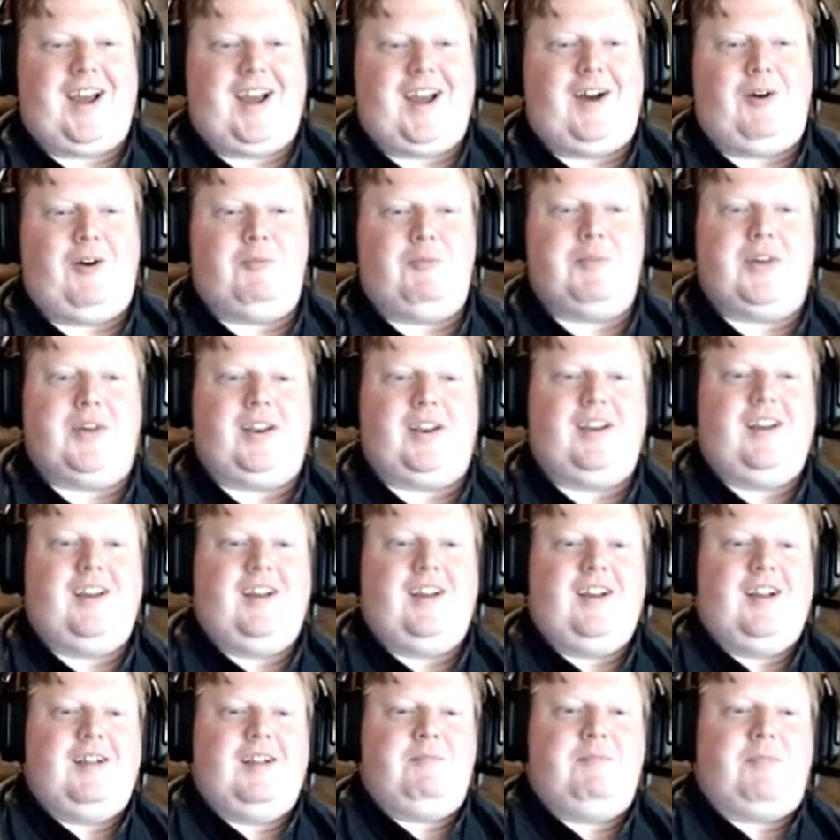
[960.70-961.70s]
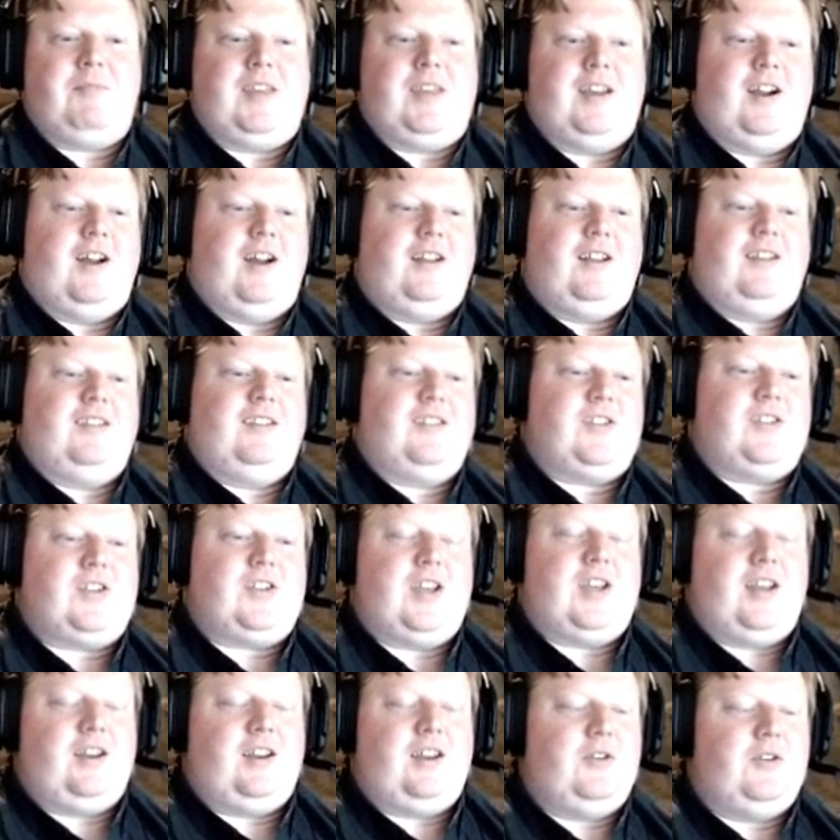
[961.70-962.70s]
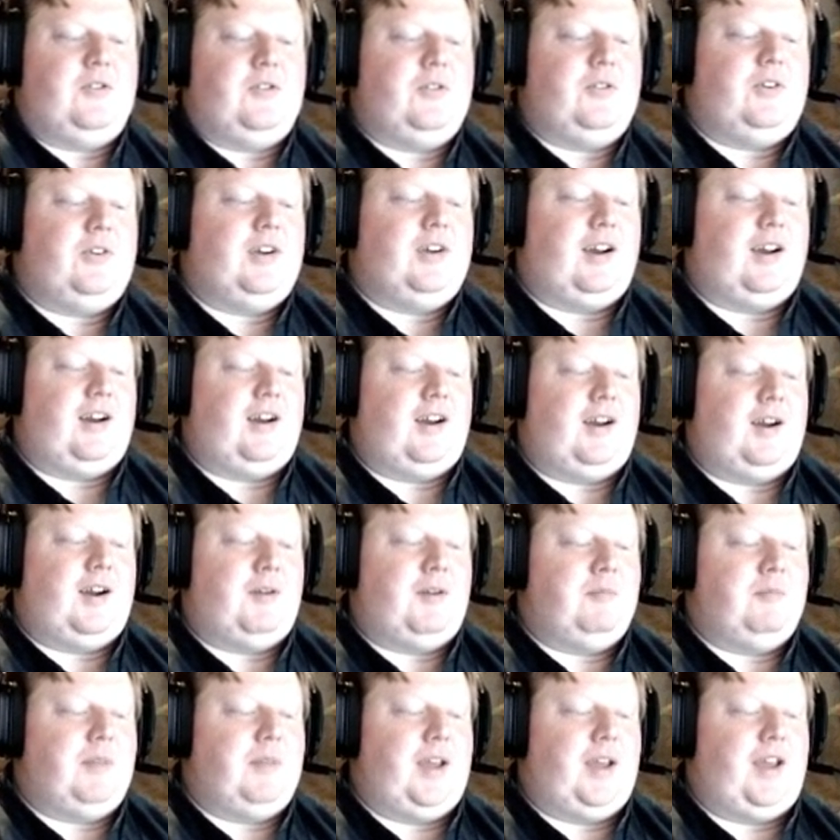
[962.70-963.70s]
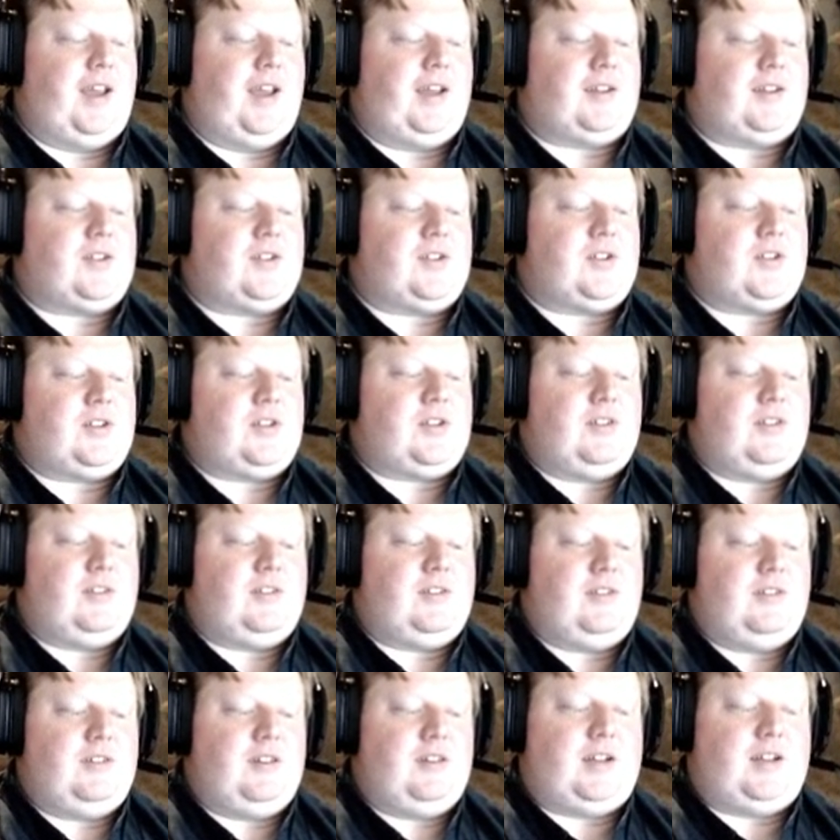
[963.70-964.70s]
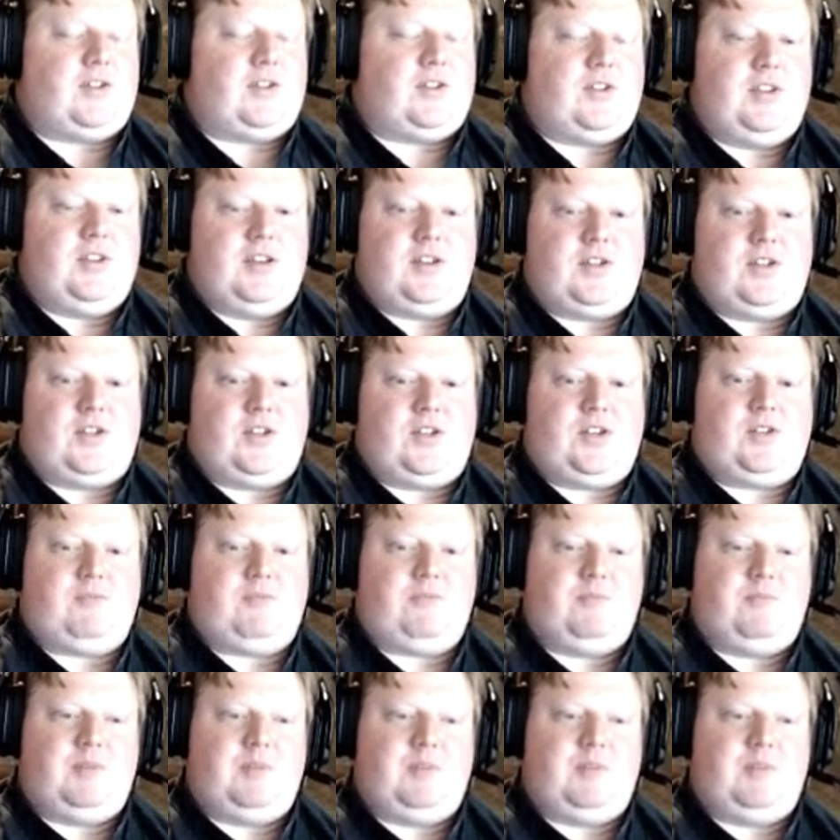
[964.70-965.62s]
now, but seeing you, it's this.